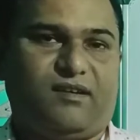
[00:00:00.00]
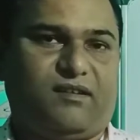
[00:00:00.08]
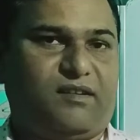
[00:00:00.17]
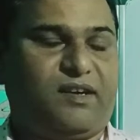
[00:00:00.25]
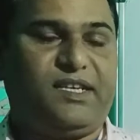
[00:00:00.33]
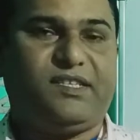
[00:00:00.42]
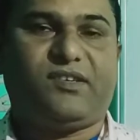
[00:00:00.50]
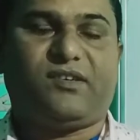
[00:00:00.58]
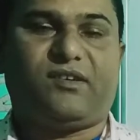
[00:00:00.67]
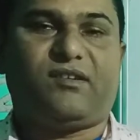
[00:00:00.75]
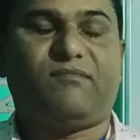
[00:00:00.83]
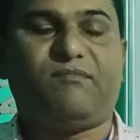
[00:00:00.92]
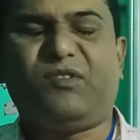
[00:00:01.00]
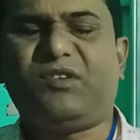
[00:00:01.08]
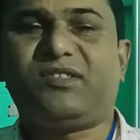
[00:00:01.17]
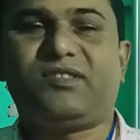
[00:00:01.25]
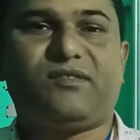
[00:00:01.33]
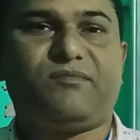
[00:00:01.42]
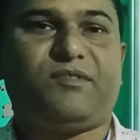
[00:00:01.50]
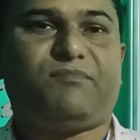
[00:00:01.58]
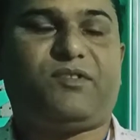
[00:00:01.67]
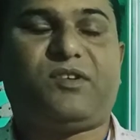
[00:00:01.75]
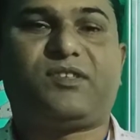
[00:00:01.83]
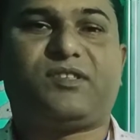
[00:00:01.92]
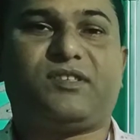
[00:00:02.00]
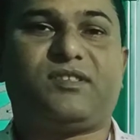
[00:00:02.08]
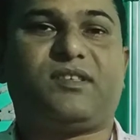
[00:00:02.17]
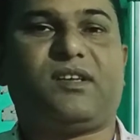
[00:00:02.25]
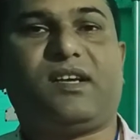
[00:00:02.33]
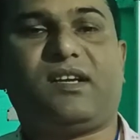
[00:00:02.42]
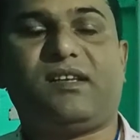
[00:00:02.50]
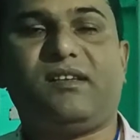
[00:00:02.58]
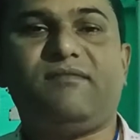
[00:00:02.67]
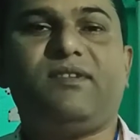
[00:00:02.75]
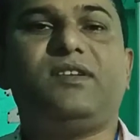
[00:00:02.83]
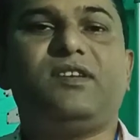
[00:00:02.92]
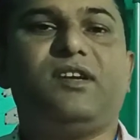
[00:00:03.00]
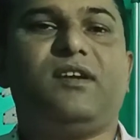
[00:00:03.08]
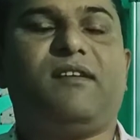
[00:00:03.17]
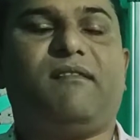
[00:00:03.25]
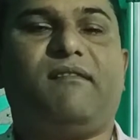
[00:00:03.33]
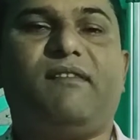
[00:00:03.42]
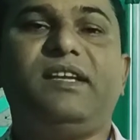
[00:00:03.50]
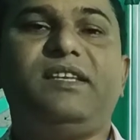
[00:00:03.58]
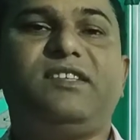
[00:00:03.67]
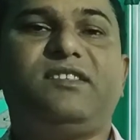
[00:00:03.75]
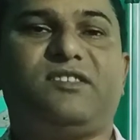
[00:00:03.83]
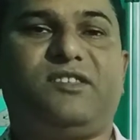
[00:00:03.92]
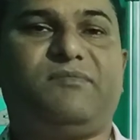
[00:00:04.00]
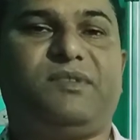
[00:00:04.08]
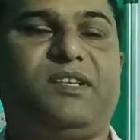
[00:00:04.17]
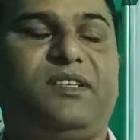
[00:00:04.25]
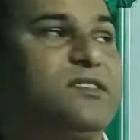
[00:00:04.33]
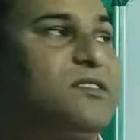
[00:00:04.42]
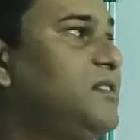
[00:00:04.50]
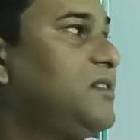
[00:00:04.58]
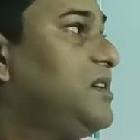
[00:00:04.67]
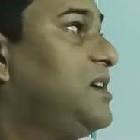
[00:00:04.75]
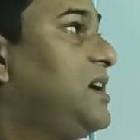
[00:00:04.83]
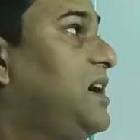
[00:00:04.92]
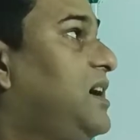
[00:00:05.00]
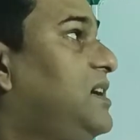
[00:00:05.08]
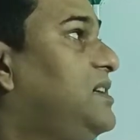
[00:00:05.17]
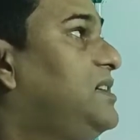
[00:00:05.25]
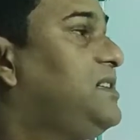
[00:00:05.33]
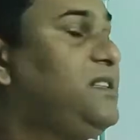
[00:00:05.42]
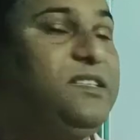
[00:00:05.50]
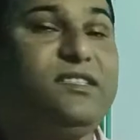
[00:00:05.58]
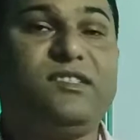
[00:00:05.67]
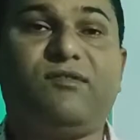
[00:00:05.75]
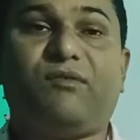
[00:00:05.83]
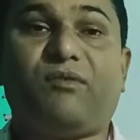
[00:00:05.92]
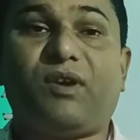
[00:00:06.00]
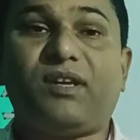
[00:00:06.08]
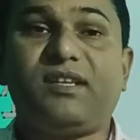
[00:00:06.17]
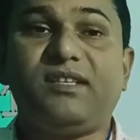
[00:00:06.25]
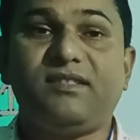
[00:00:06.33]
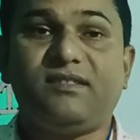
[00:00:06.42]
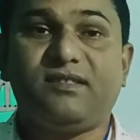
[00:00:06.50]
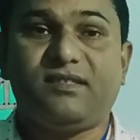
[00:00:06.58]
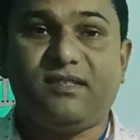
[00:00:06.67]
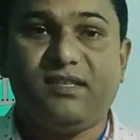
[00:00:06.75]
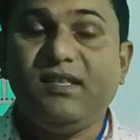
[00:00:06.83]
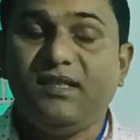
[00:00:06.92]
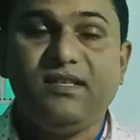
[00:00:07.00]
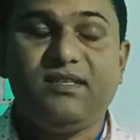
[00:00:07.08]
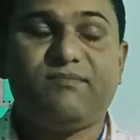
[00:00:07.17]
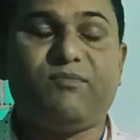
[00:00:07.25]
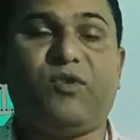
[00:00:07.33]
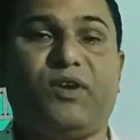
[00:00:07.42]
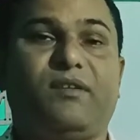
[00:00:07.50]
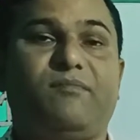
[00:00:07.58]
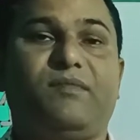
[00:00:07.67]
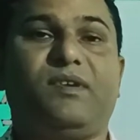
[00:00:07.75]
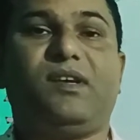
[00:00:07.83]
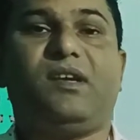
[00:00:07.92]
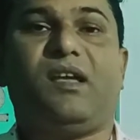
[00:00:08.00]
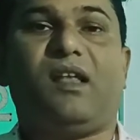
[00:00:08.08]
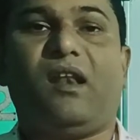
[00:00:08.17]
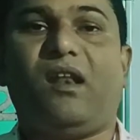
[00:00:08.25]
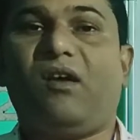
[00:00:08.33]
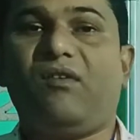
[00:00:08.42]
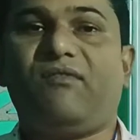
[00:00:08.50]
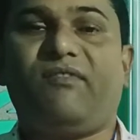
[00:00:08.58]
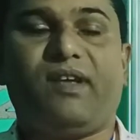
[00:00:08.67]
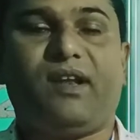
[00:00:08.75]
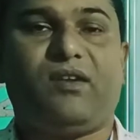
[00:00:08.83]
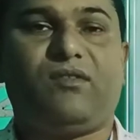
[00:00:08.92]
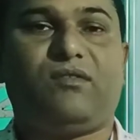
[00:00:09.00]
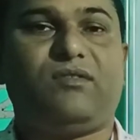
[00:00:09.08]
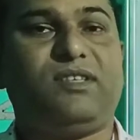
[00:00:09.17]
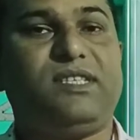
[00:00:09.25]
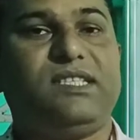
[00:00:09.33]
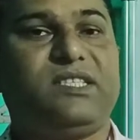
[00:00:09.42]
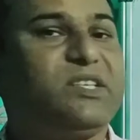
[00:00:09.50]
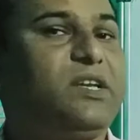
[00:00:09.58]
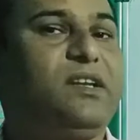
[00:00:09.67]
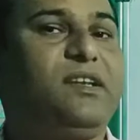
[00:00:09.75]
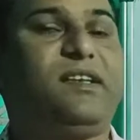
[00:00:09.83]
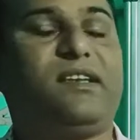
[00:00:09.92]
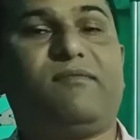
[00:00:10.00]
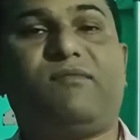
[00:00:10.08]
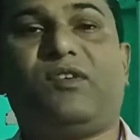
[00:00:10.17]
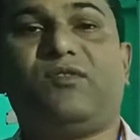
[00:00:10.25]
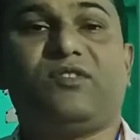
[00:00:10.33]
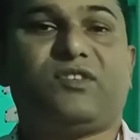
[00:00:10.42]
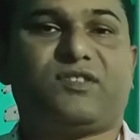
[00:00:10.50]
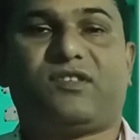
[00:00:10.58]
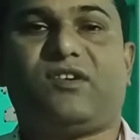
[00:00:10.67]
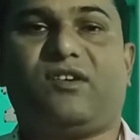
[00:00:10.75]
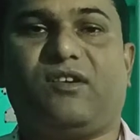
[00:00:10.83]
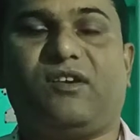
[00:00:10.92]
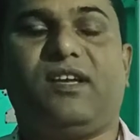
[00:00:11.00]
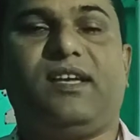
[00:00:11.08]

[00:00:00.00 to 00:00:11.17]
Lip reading: writer, most of the persons have given various definition, and it is what is in this poem. Longfellow is telling about the song.